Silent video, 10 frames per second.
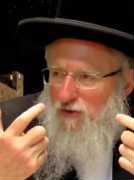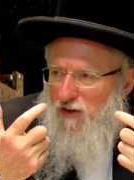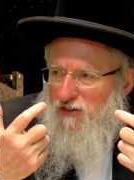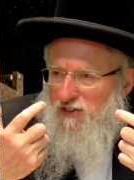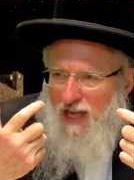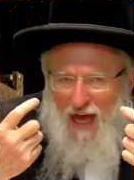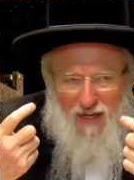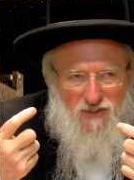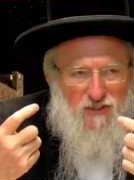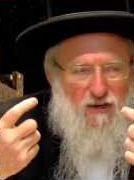their
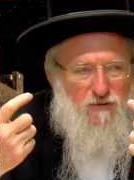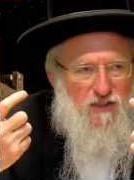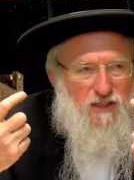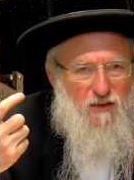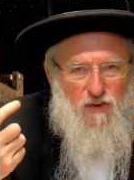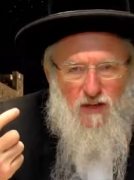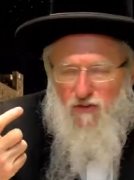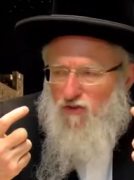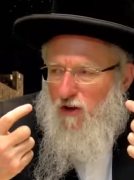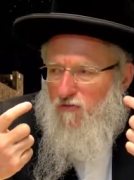status, their
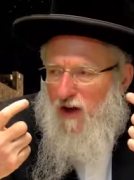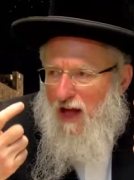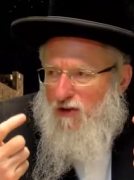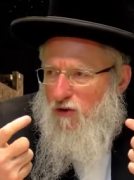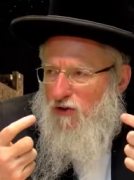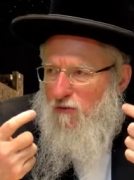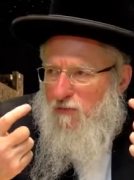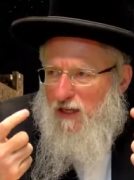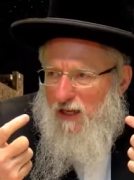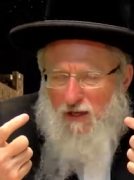significance, their value, their
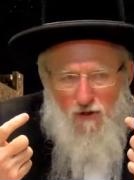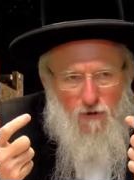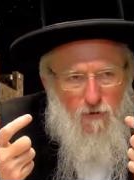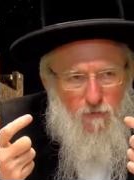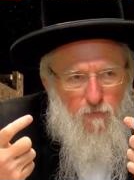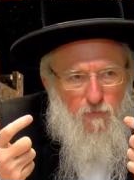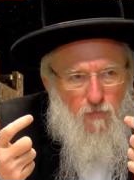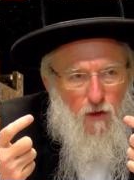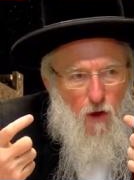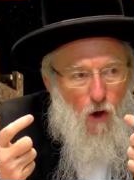meaning.
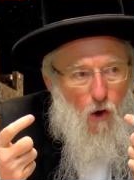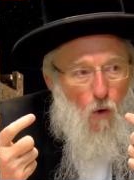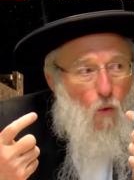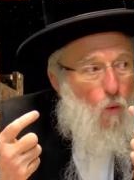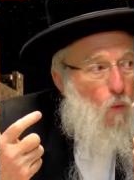It says the